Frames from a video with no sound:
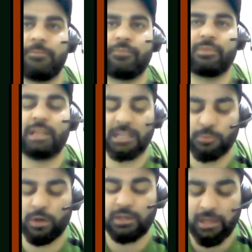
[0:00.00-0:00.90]
That's
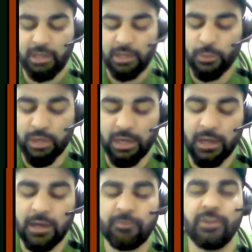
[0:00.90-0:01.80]
what your
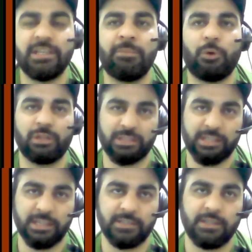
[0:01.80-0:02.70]
feature importance
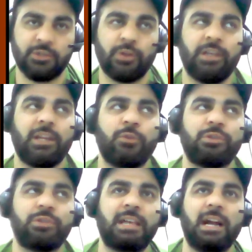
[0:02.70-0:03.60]
says. So here you
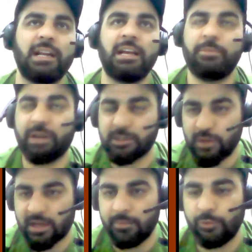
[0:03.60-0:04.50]
see that because we
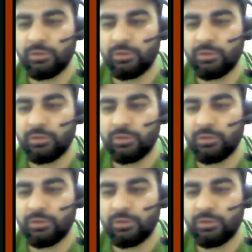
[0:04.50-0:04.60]
are computing the